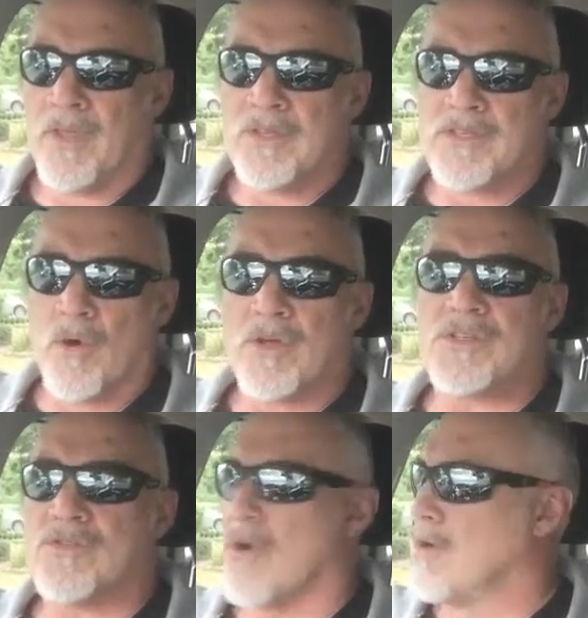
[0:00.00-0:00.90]
So I
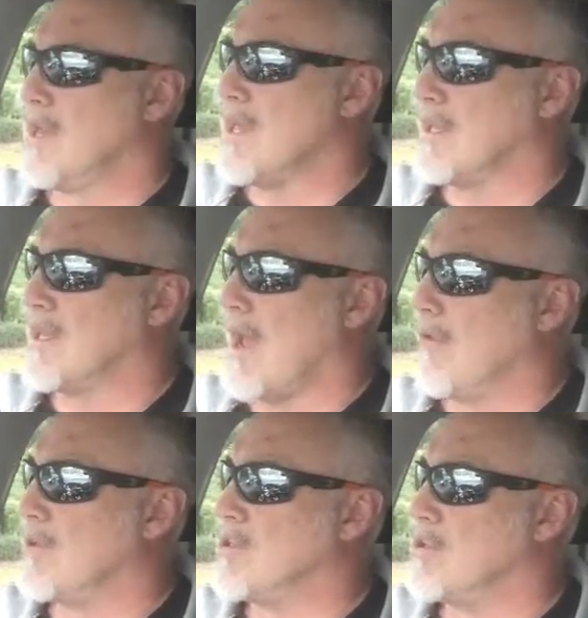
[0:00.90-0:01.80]
strongly
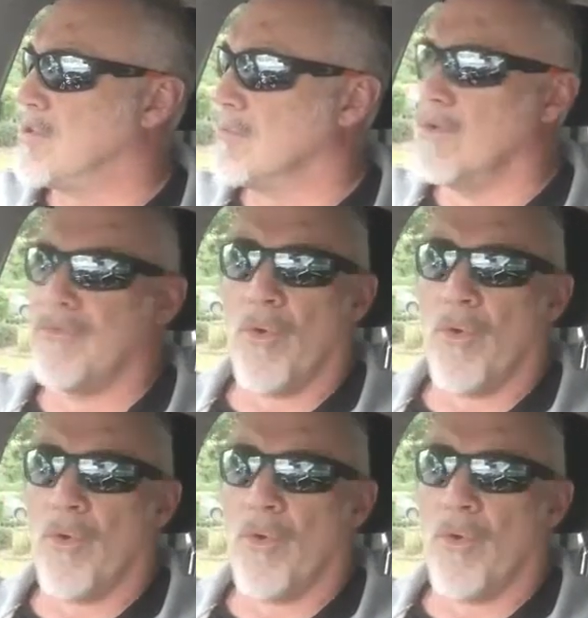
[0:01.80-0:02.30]
encourage you to move